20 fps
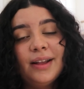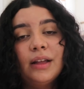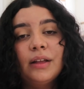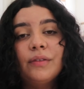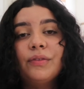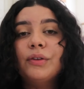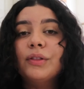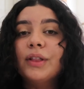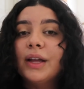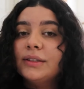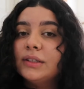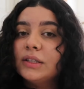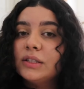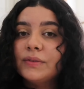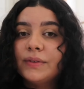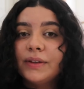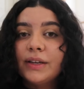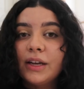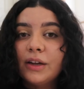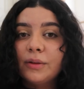If you like this
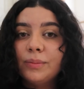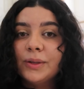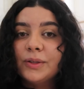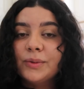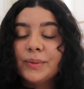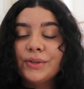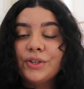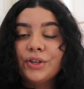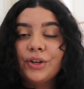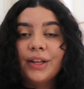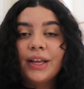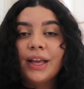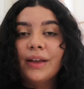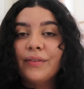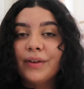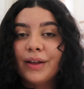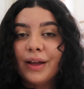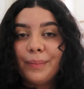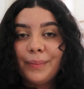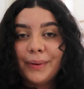video, please make sure to give
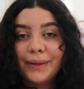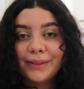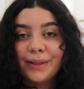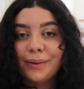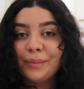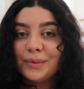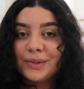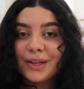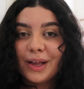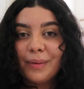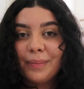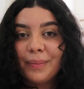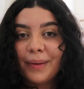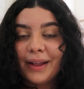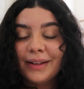it a big thumbs up